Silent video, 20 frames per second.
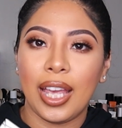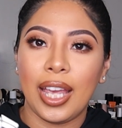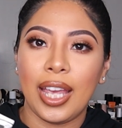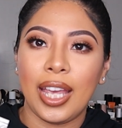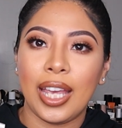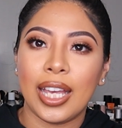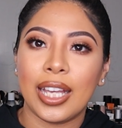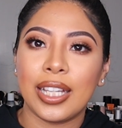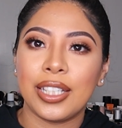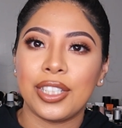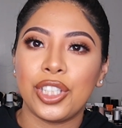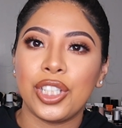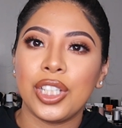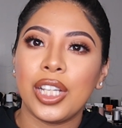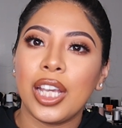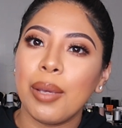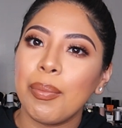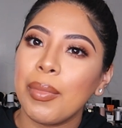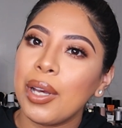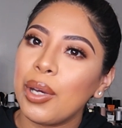and she
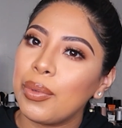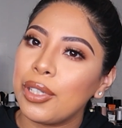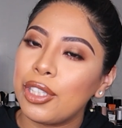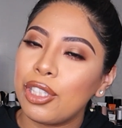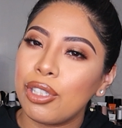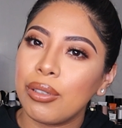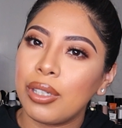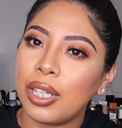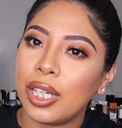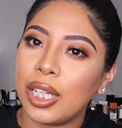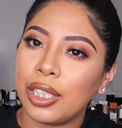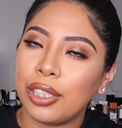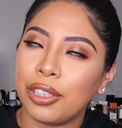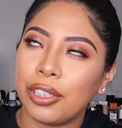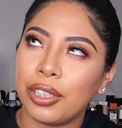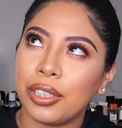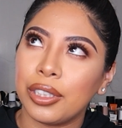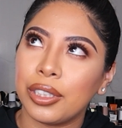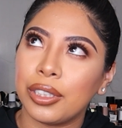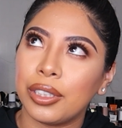came out with 2
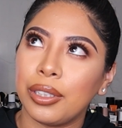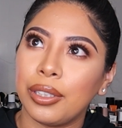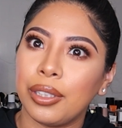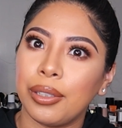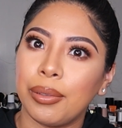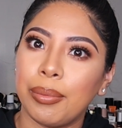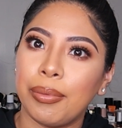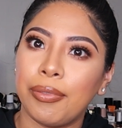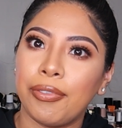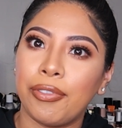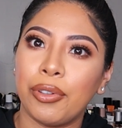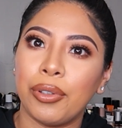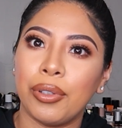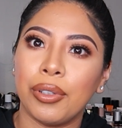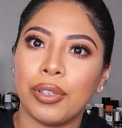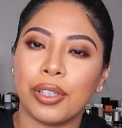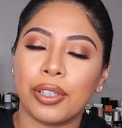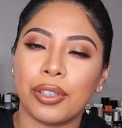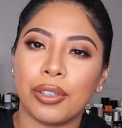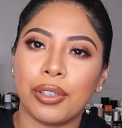colors
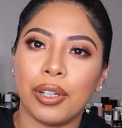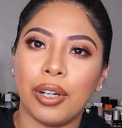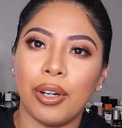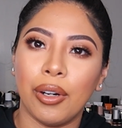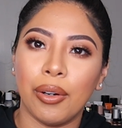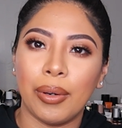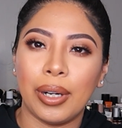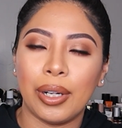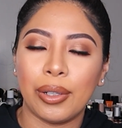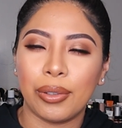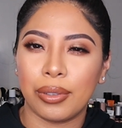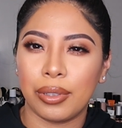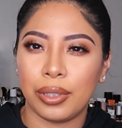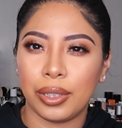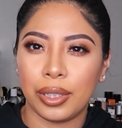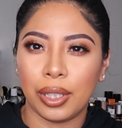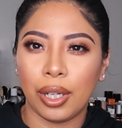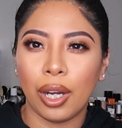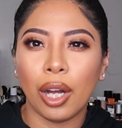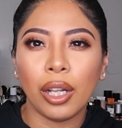for around
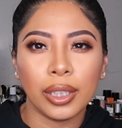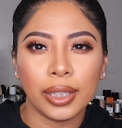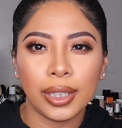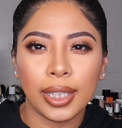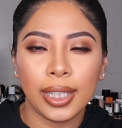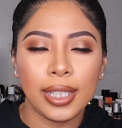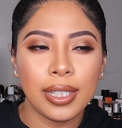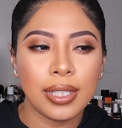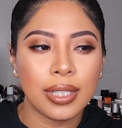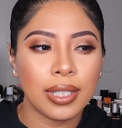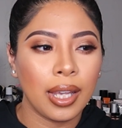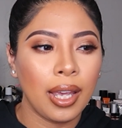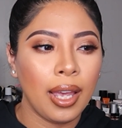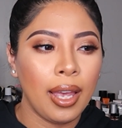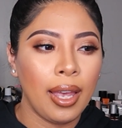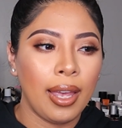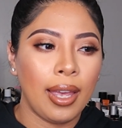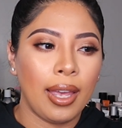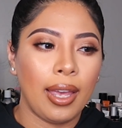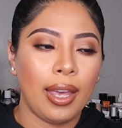the holidays,
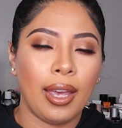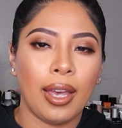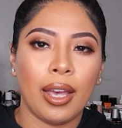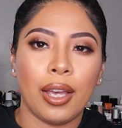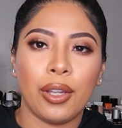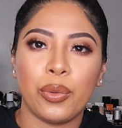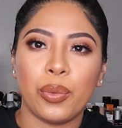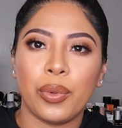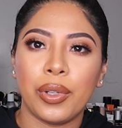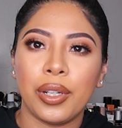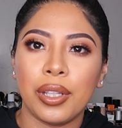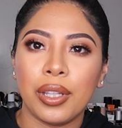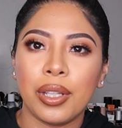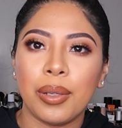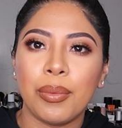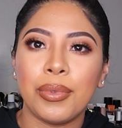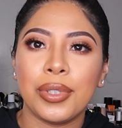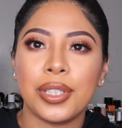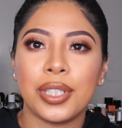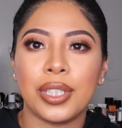and one of
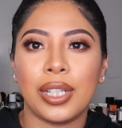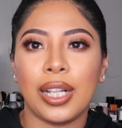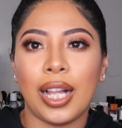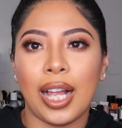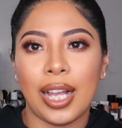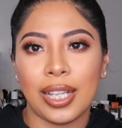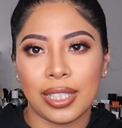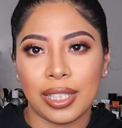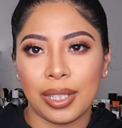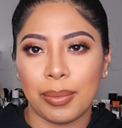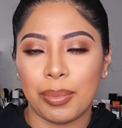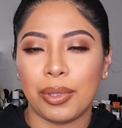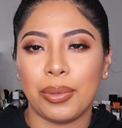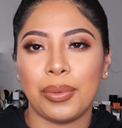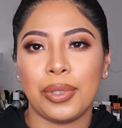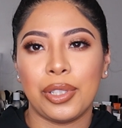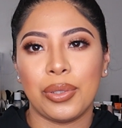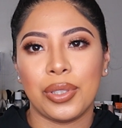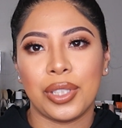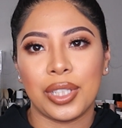them was the Glass Slipper,
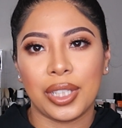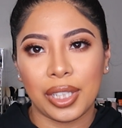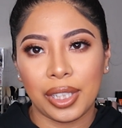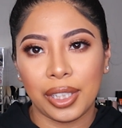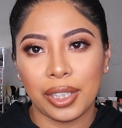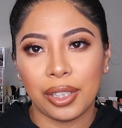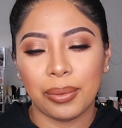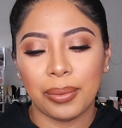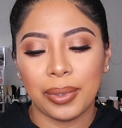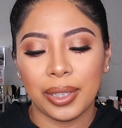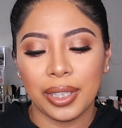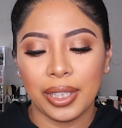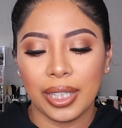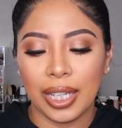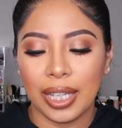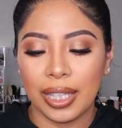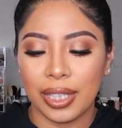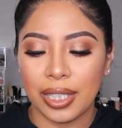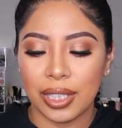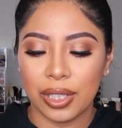which was a clear one,
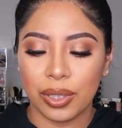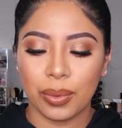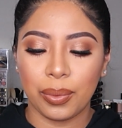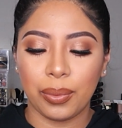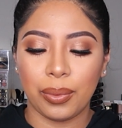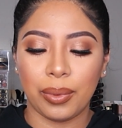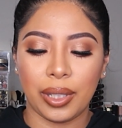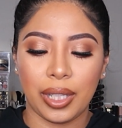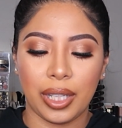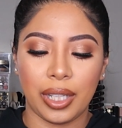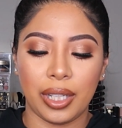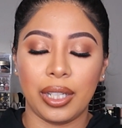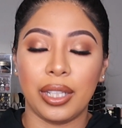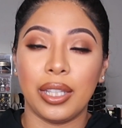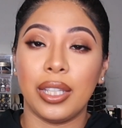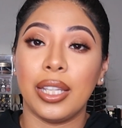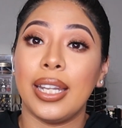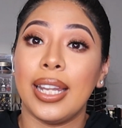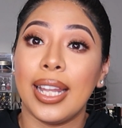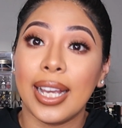and
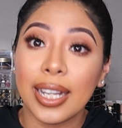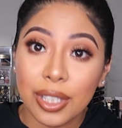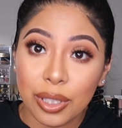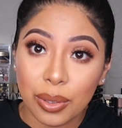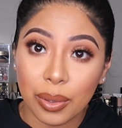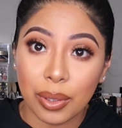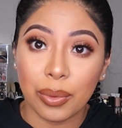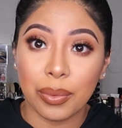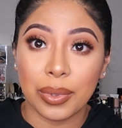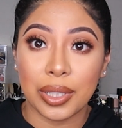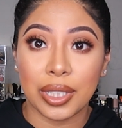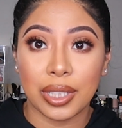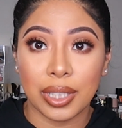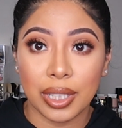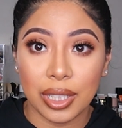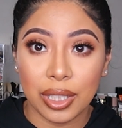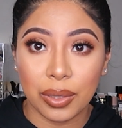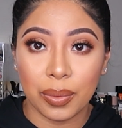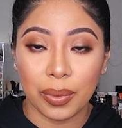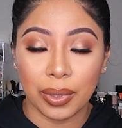the next one was
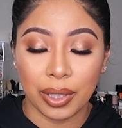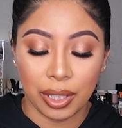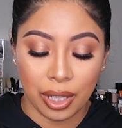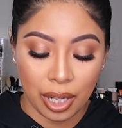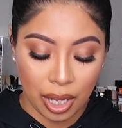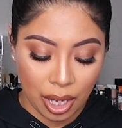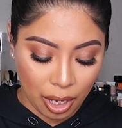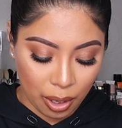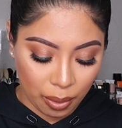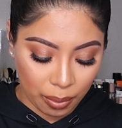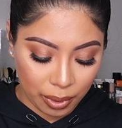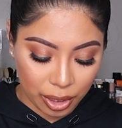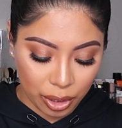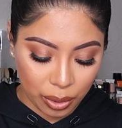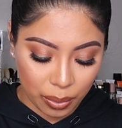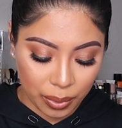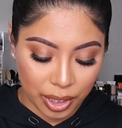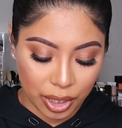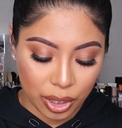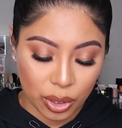this one,
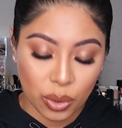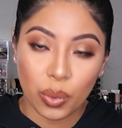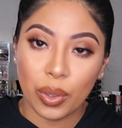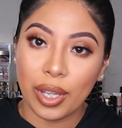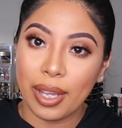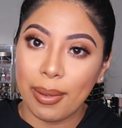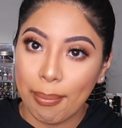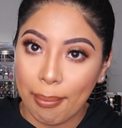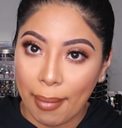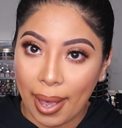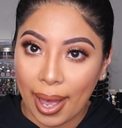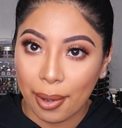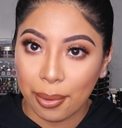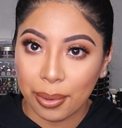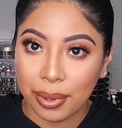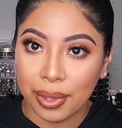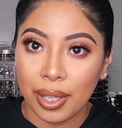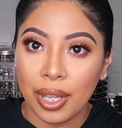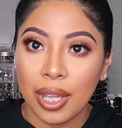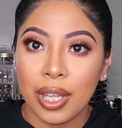which was Sweet
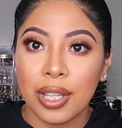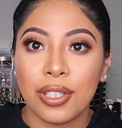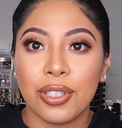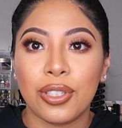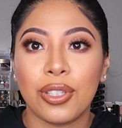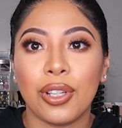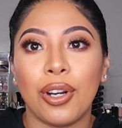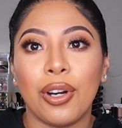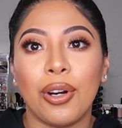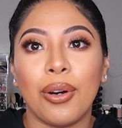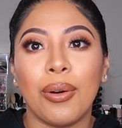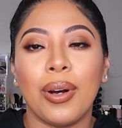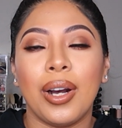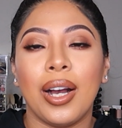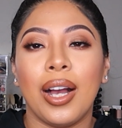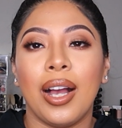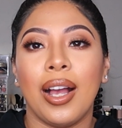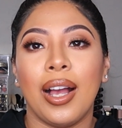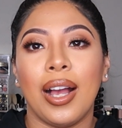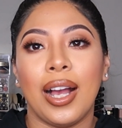Mouth. So
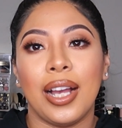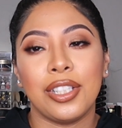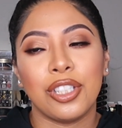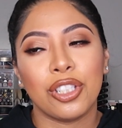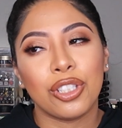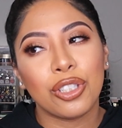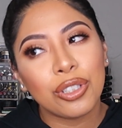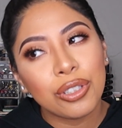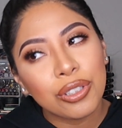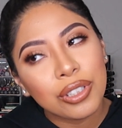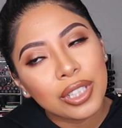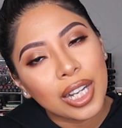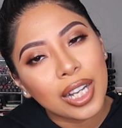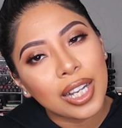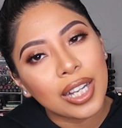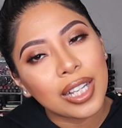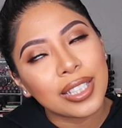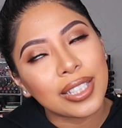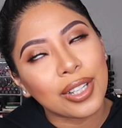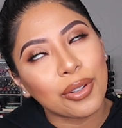I just told you
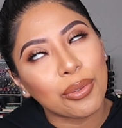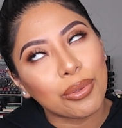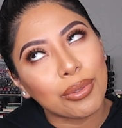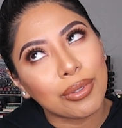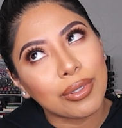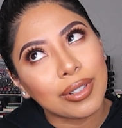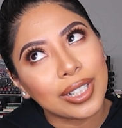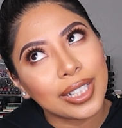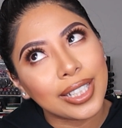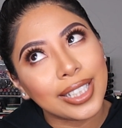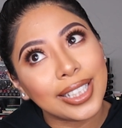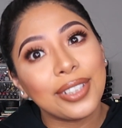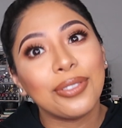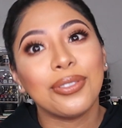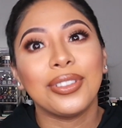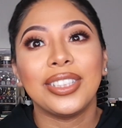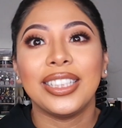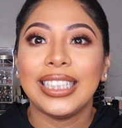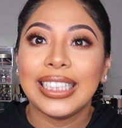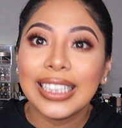guys I really,
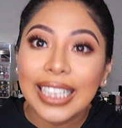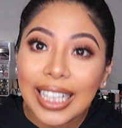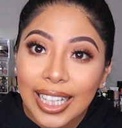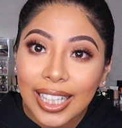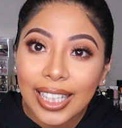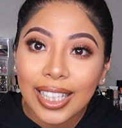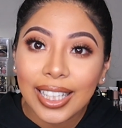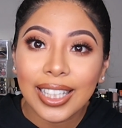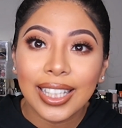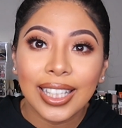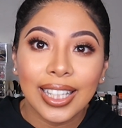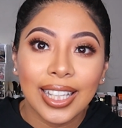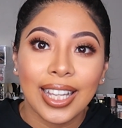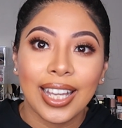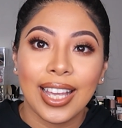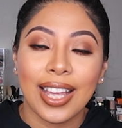really like